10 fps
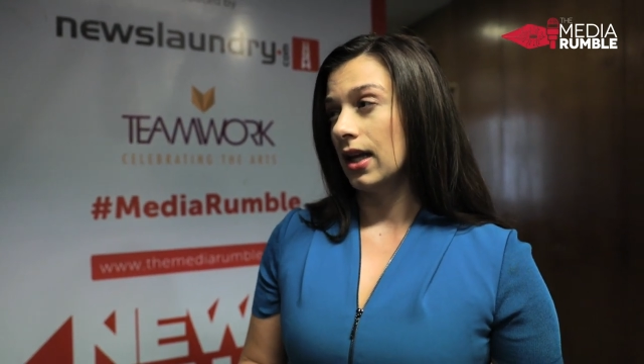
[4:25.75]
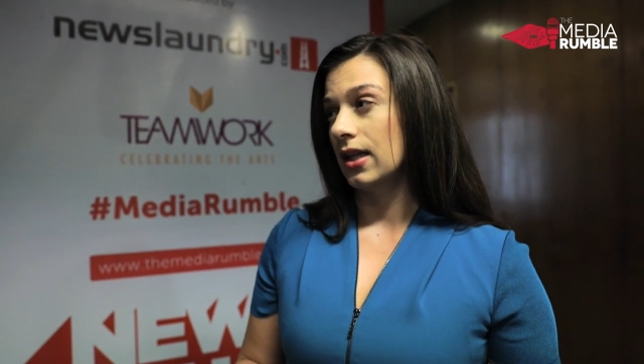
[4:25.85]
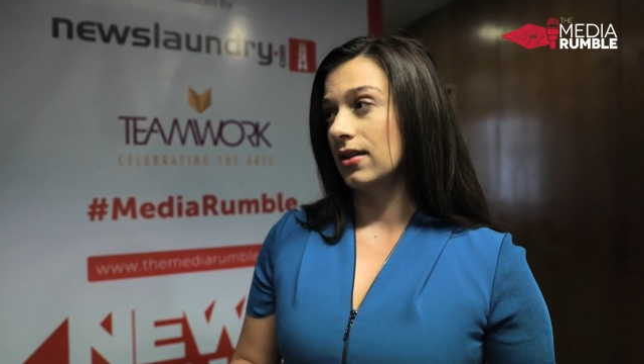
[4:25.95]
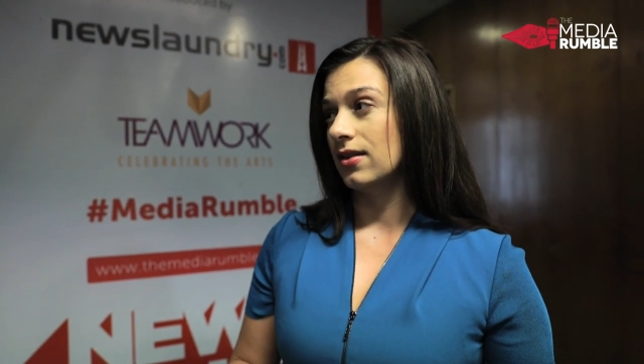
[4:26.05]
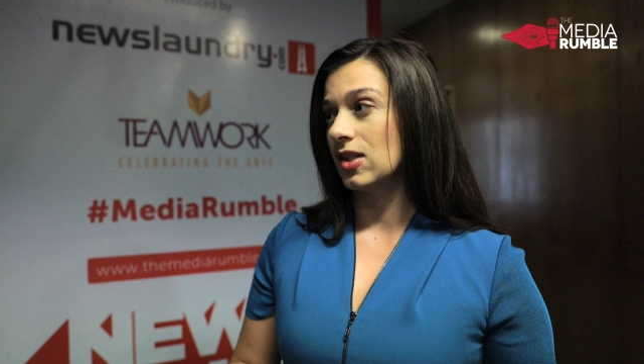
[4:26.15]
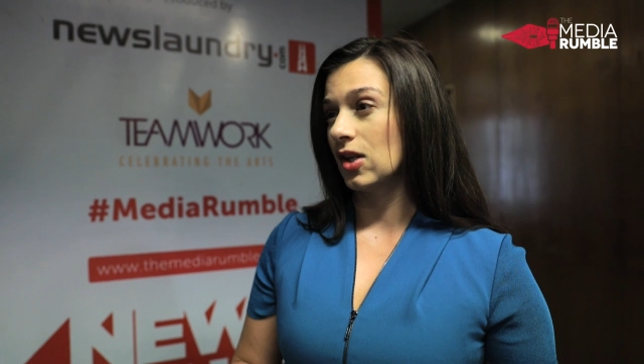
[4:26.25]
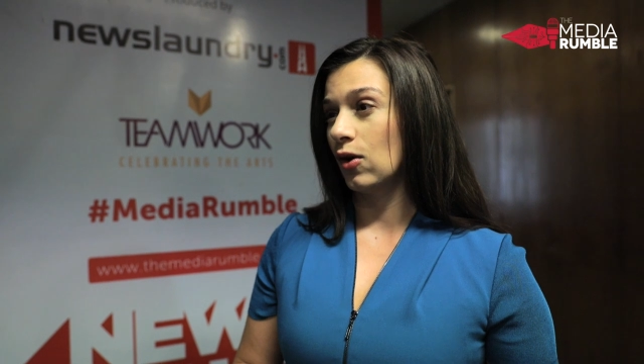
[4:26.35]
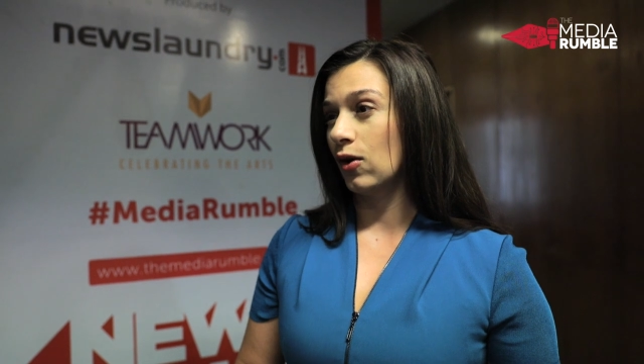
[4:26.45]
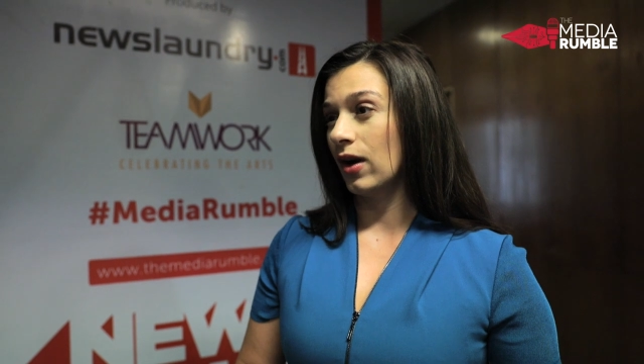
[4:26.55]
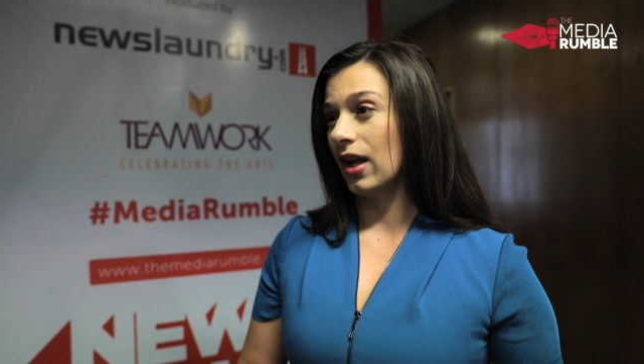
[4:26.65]
And
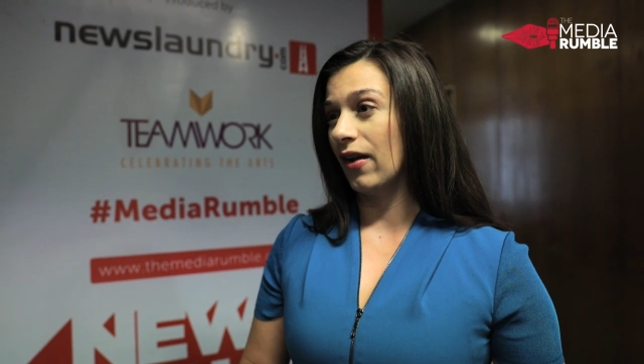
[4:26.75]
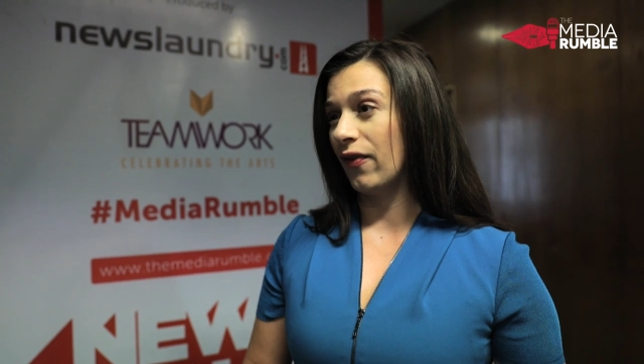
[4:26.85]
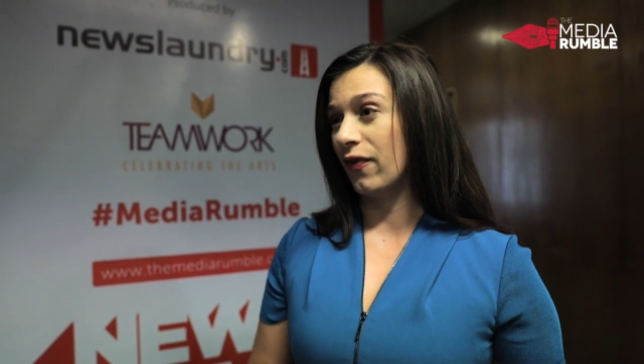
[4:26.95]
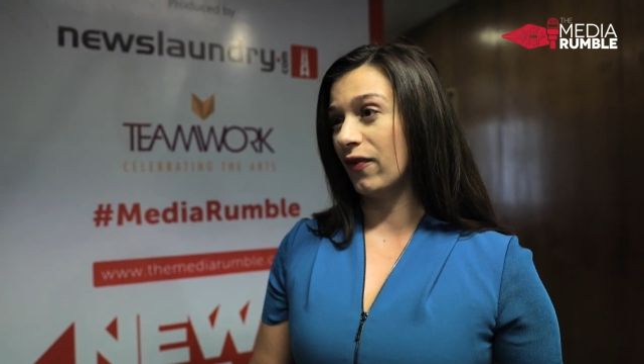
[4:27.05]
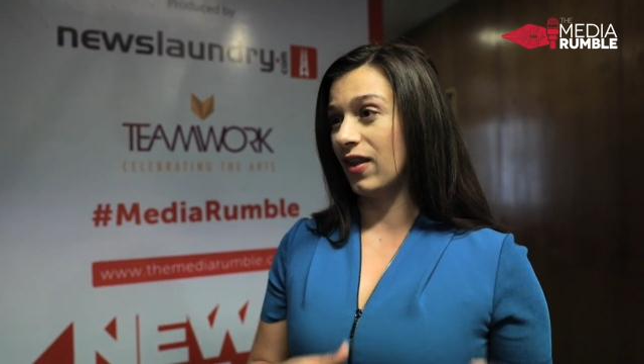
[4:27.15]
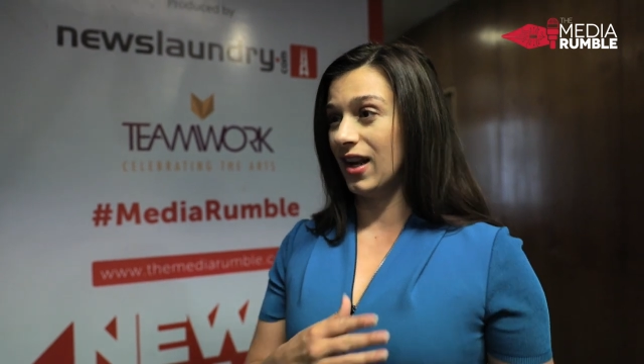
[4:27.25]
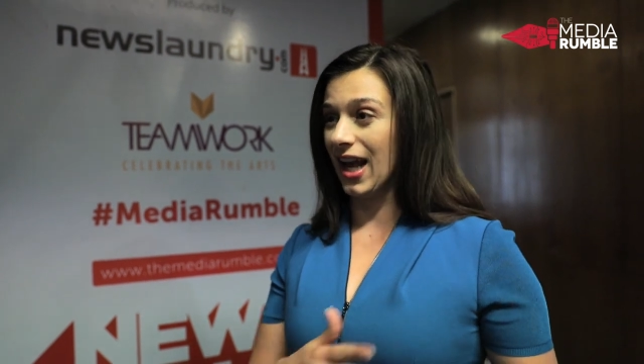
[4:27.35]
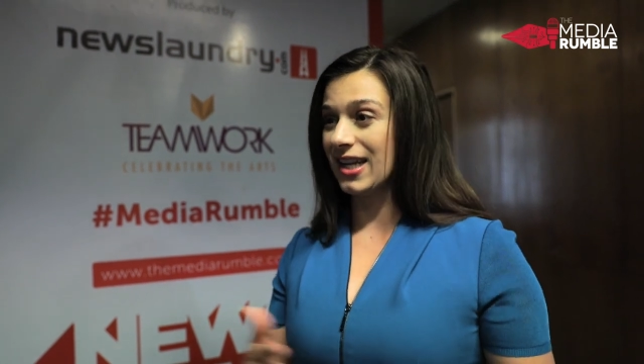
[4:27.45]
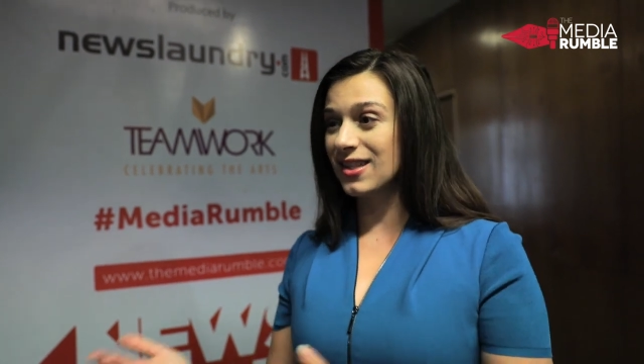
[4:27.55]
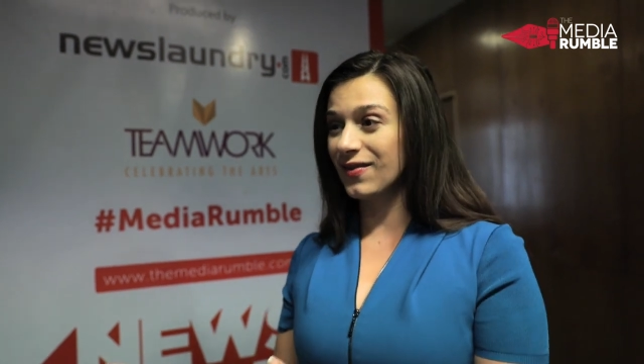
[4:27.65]
so if the
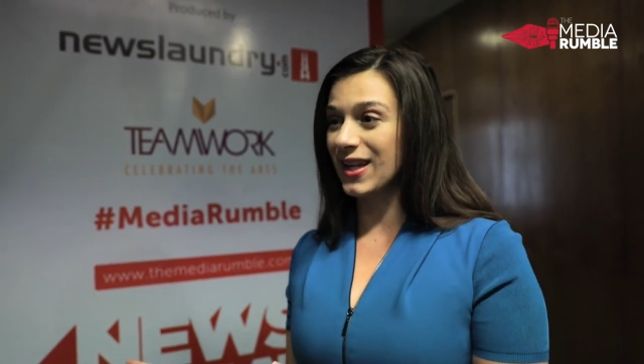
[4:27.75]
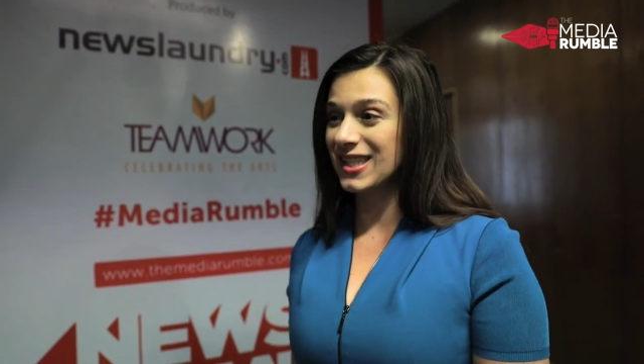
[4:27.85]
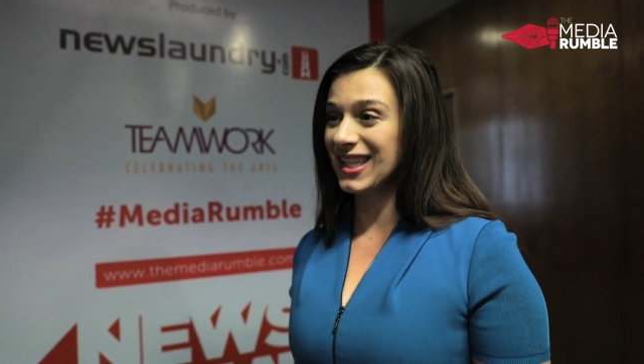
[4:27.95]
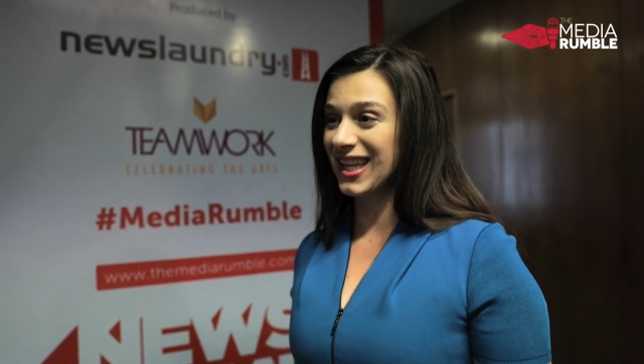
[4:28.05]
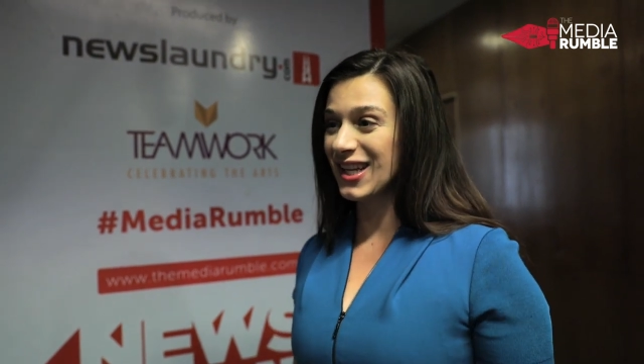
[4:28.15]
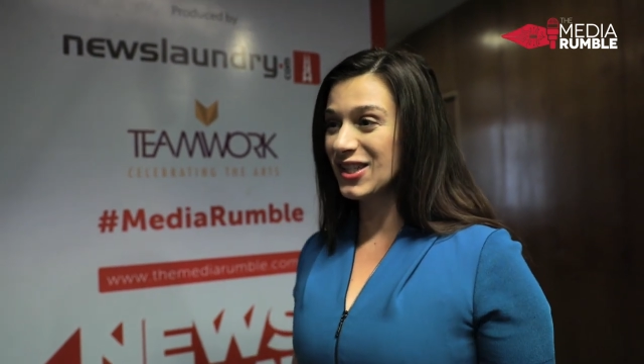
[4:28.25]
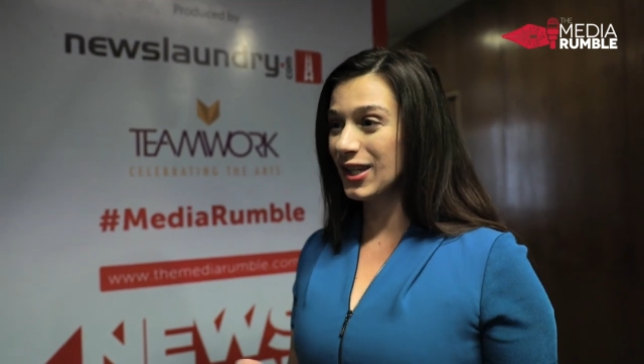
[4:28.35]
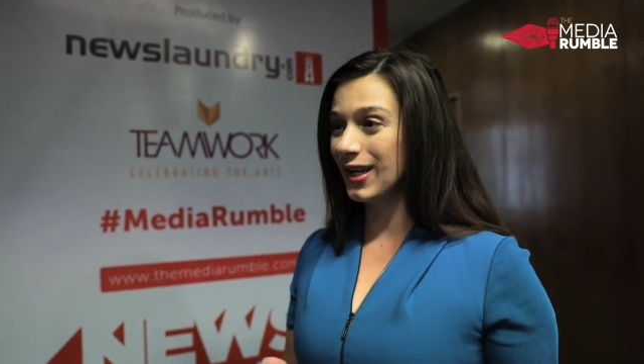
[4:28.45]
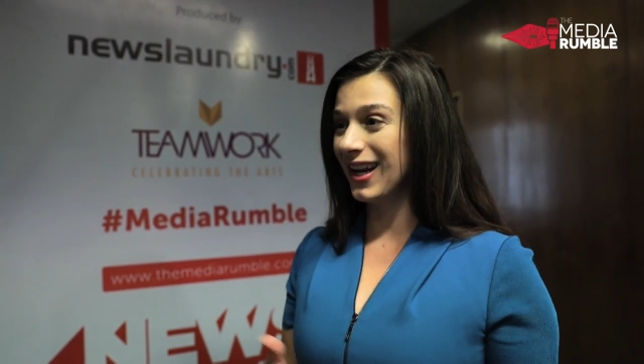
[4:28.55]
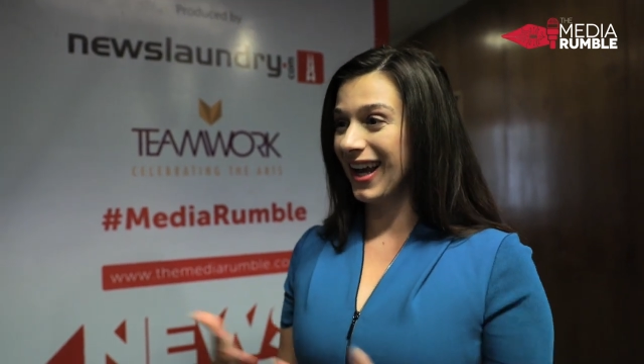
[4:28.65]
next investigation